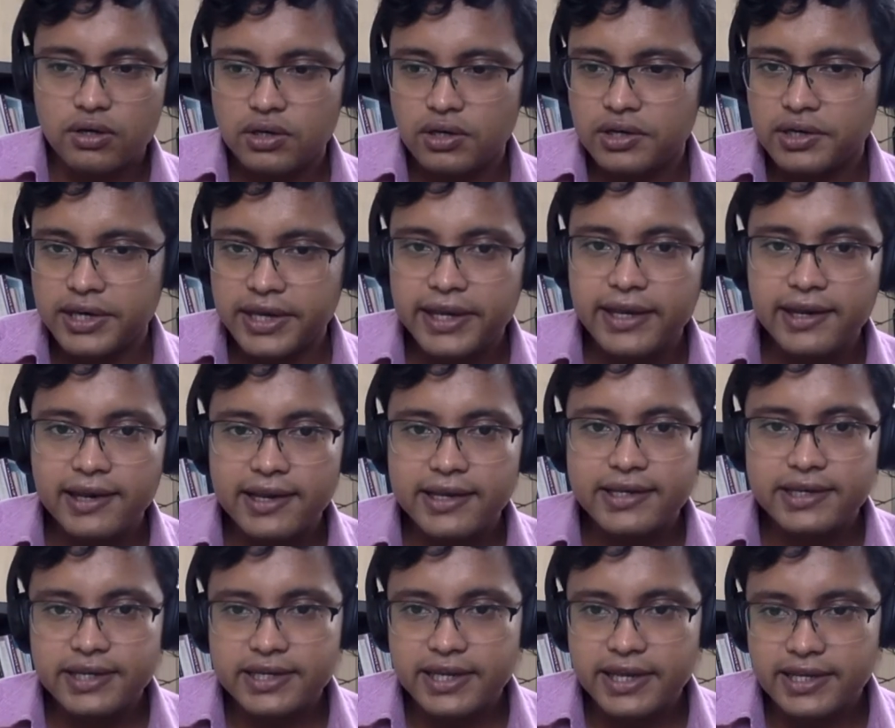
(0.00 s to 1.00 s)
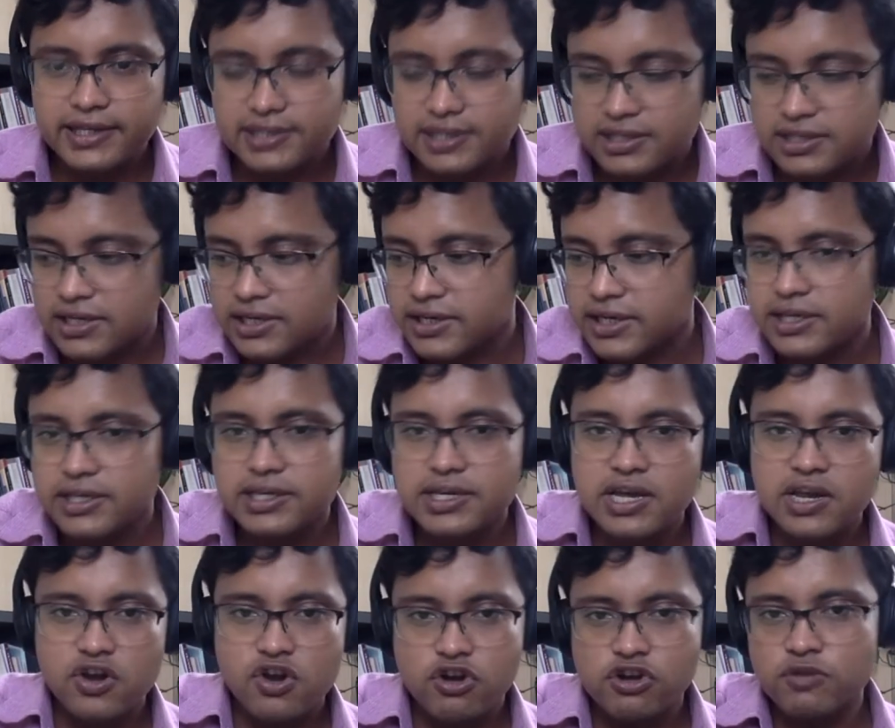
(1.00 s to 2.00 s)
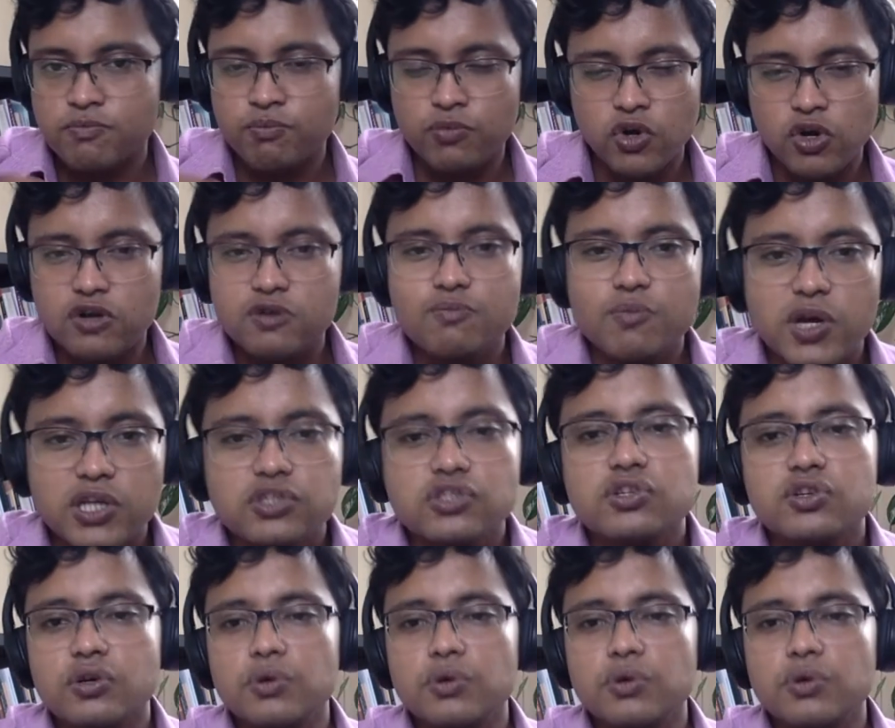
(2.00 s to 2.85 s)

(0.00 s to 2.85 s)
In England, it exists. In India, not much.